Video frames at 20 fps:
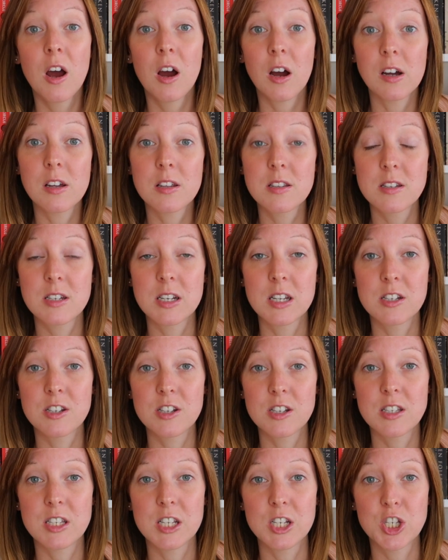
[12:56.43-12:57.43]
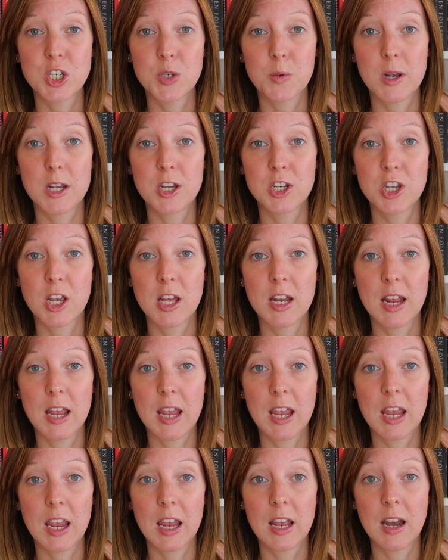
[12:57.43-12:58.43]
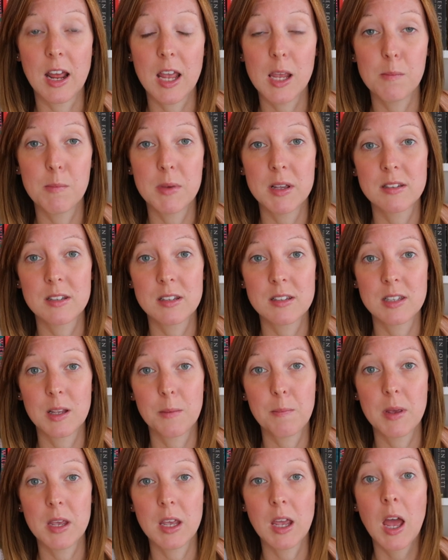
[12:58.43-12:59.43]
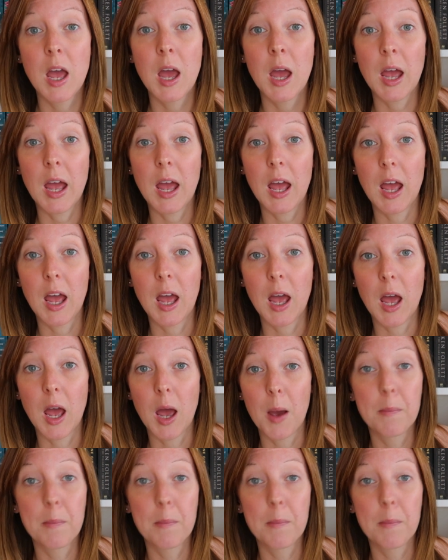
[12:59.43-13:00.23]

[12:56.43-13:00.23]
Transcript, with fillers: hostage situation in a Mississippi uh,